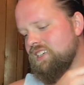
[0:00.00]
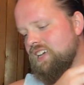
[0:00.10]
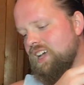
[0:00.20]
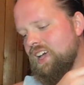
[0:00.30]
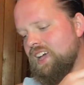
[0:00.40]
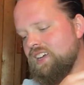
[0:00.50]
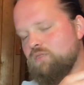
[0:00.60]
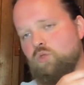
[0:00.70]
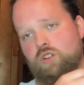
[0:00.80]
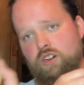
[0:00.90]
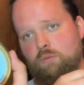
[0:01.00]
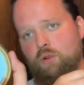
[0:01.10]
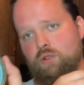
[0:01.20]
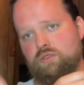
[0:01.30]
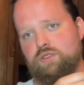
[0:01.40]
and we're going to
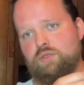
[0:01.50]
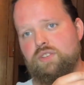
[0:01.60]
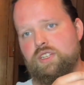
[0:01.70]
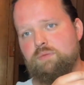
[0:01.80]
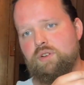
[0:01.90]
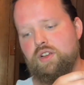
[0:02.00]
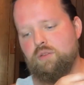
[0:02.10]
burn through this pretty